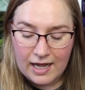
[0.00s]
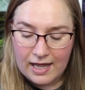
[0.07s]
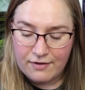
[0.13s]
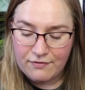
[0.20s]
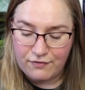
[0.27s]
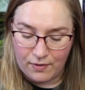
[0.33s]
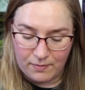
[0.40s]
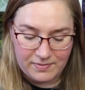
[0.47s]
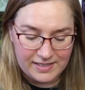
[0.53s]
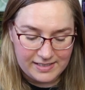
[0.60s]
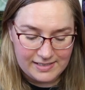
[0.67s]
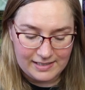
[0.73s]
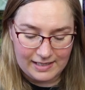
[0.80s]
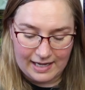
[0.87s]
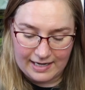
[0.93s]
from
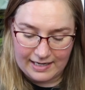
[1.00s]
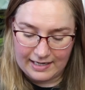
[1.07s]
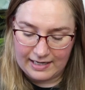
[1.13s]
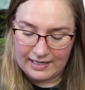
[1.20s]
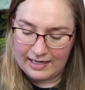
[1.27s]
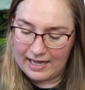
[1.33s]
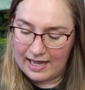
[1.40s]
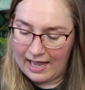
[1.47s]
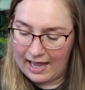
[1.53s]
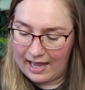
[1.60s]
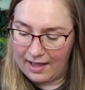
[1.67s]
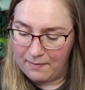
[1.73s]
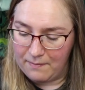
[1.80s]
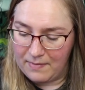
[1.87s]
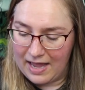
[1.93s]
this lady,
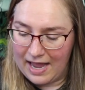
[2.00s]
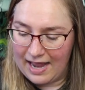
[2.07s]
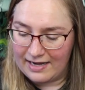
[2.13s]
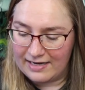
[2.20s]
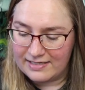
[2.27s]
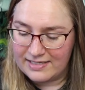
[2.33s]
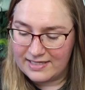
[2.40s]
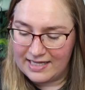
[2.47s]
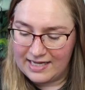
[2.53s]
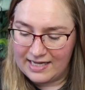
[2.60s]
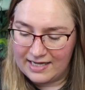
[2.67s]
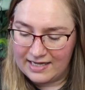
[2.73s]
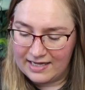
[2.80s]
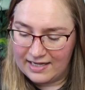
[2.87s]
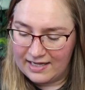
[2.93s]
and it's
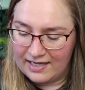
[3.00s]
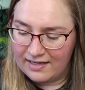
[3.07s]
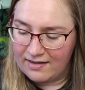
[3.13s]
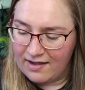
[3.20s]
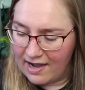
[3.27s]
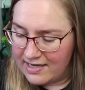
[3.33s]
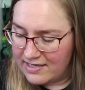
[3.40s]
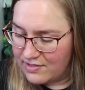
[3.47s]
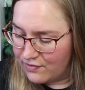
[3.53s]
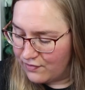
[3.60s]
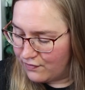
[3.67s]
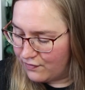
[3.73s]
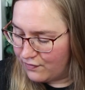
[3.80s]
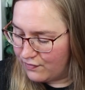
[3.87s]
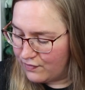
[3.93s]
the kind
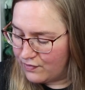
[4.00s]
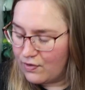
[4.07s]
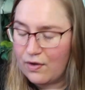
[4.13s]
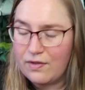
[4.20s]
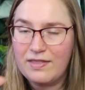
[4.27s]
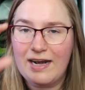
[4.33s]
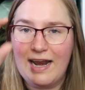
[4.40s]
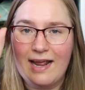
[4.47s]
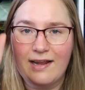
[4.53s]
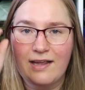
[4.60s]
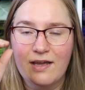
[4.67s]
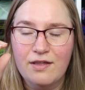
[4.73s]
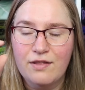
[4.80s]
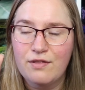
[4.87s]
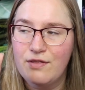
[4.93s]
of, not the like
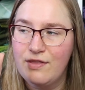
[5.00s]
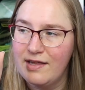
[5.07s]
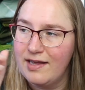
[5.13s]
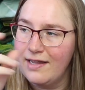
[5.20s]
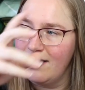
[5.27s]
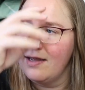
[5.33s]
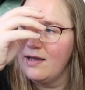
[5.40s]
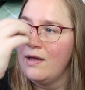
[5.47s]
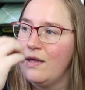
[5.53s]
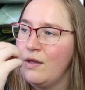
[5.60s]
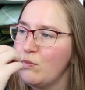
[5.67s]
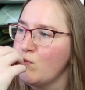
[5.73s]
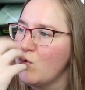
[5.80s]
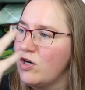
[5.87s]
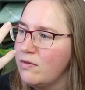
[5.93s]
the
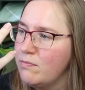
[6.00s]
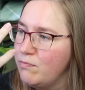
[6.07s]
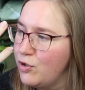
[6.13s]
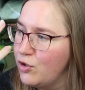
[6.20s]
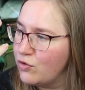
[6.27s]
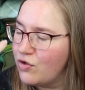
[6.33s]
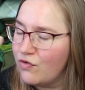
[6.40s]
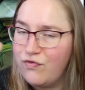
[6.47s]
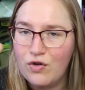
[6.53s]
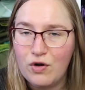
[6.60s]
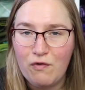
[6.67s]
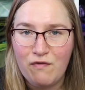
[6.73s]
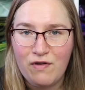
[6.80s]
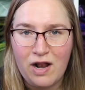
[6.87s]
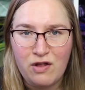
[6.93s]

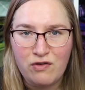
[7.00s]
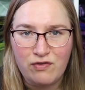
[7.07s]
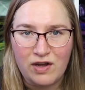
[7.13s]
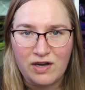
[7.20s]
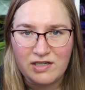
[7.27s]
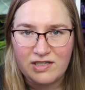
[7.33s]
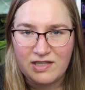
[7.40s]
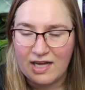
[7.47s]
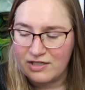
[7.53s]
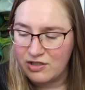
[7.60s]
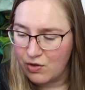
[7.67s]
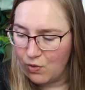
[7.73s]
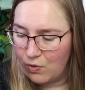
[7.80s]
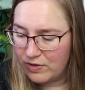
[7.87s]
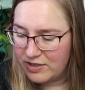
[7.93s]
beautiful velvet that's
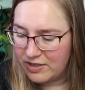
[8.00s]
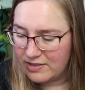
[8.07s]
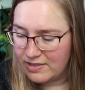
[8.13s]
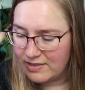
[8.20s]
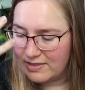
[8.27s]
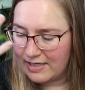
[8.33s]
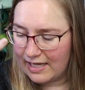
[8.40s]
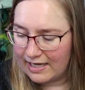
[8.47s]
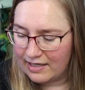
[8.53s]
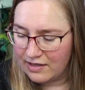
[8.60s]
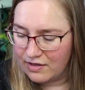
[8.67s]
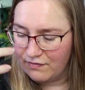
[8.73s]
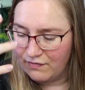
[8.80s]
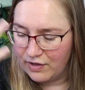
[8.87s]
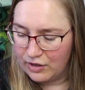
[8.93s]
gorgeous, it's
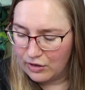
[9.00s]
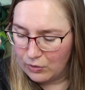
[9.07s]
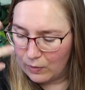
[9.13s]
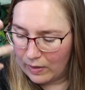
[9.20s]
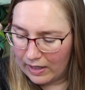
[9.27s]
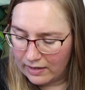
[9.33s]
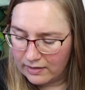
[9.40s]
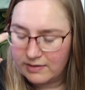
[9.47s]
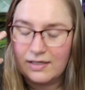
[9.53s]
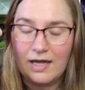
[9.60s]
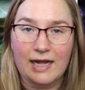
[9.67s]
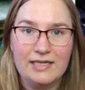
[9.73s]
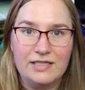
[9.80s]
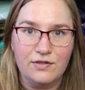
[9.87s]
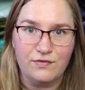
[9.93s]
like the velour
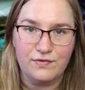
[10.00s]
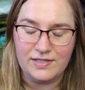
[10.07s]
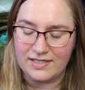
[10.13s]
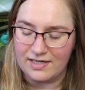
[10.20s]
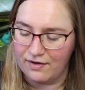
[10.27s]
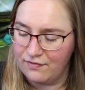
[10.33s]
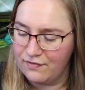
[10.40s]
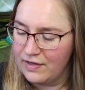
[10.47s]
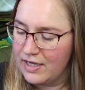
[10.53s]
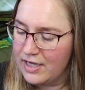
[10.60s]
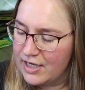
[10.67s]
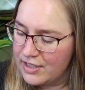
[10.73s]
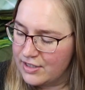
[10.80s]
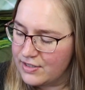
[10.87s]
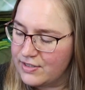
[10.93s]
kind of stuff.
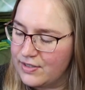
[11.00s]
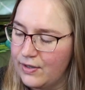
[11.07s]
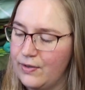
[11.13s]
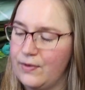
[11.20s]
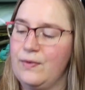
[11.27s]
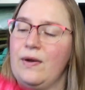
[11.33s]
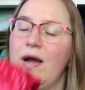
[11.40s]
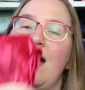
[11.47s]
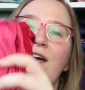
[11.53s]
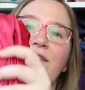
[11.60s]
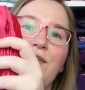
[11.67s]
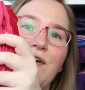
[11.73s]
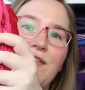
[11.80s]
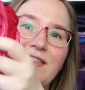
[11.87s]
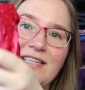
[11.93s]
So I've
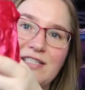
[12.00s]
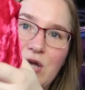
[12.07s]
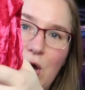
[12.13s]
got this